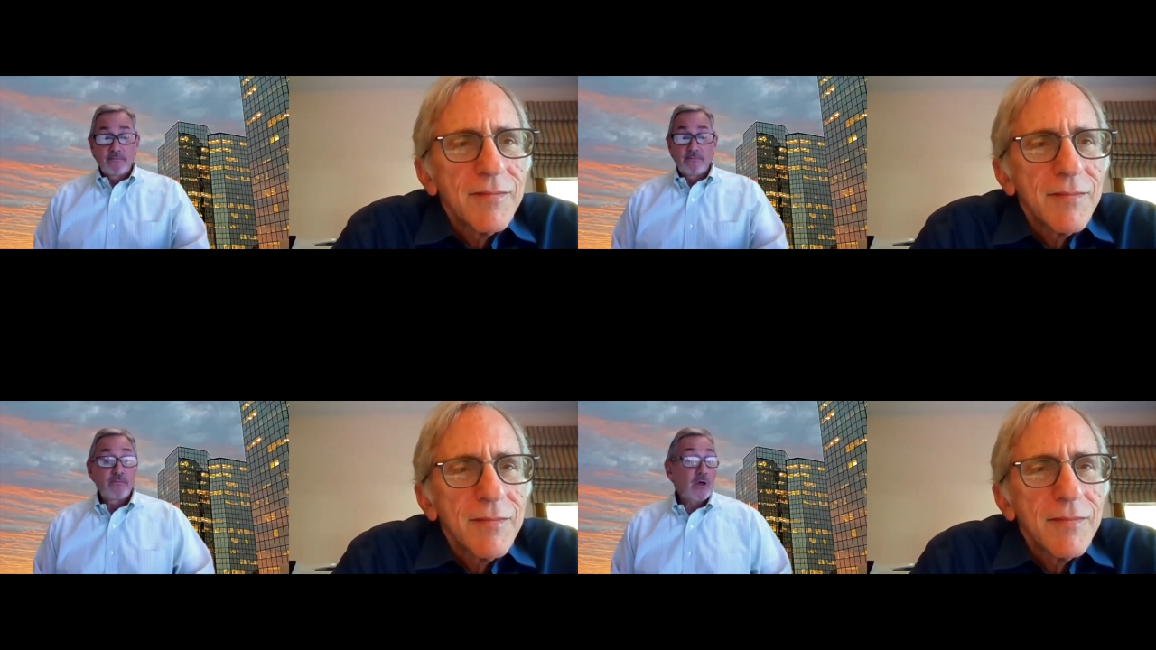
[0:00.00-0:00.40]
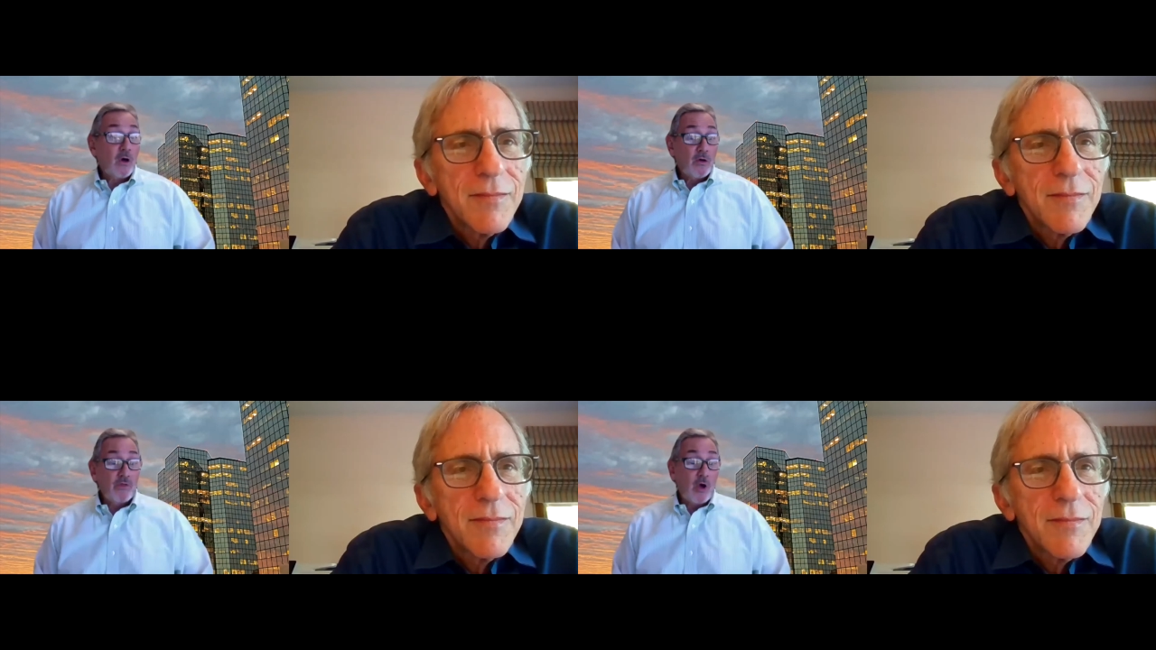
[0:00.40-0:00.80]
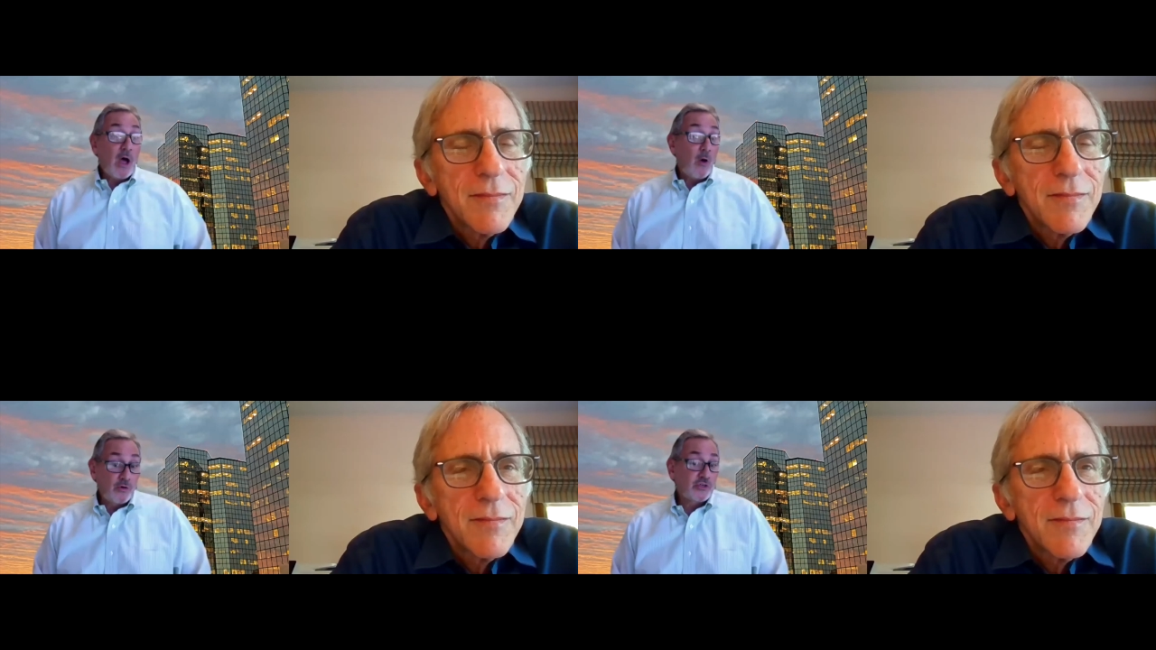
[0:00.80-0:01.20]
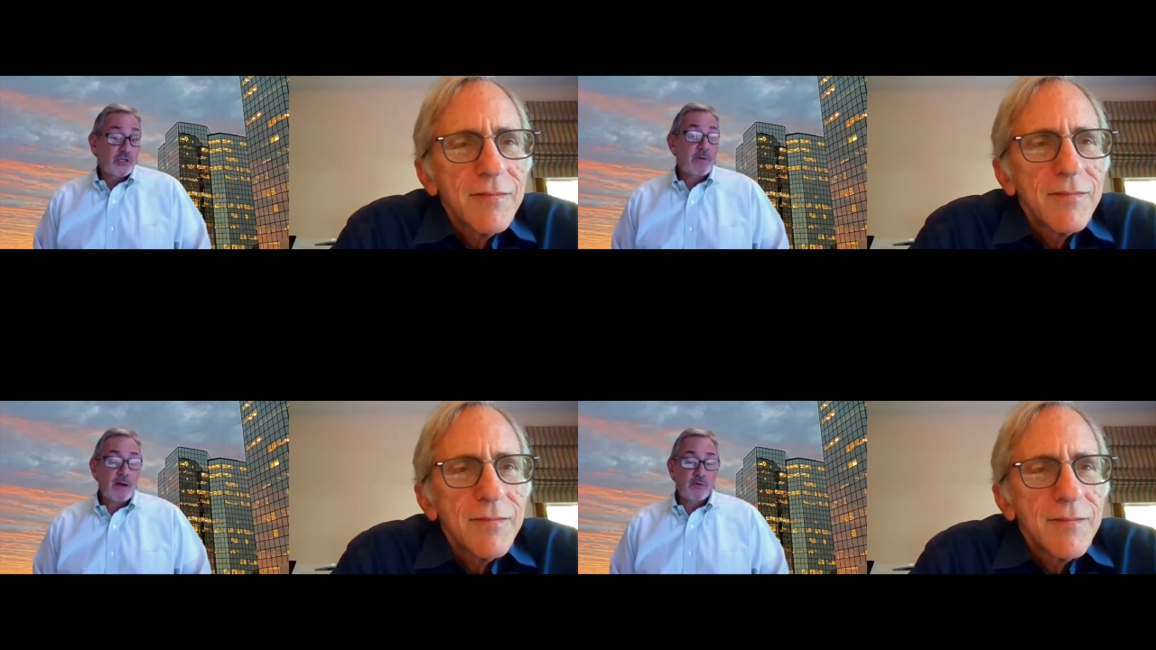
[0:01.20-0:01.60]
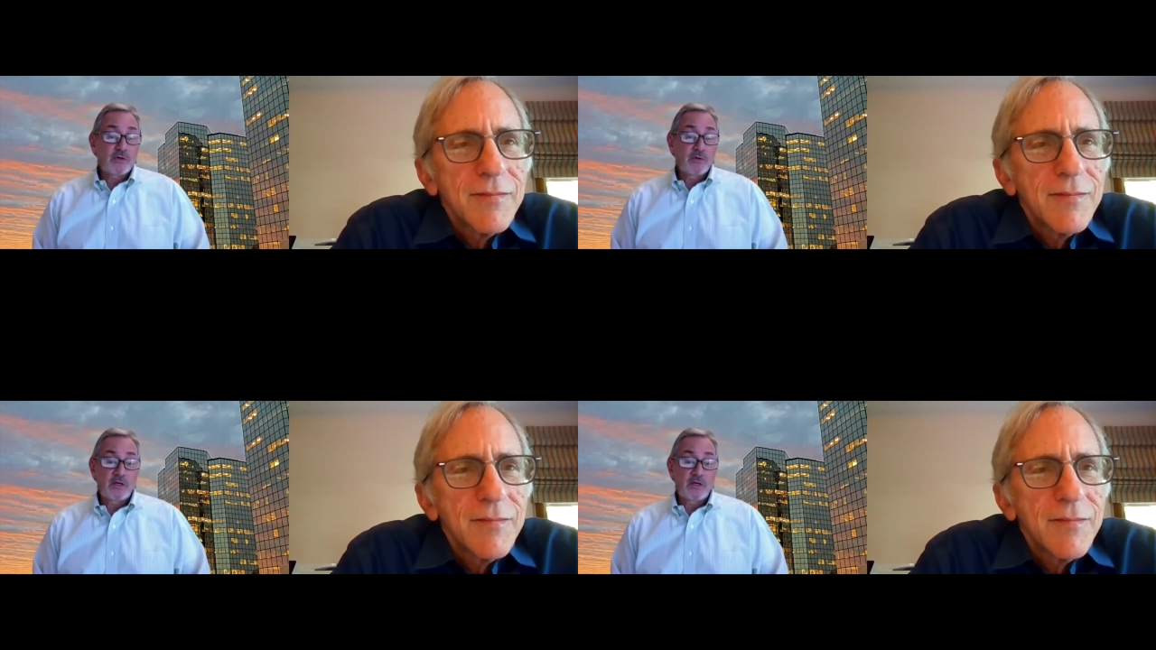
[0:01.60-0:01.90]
Speaker 1: the the ownership opportunity.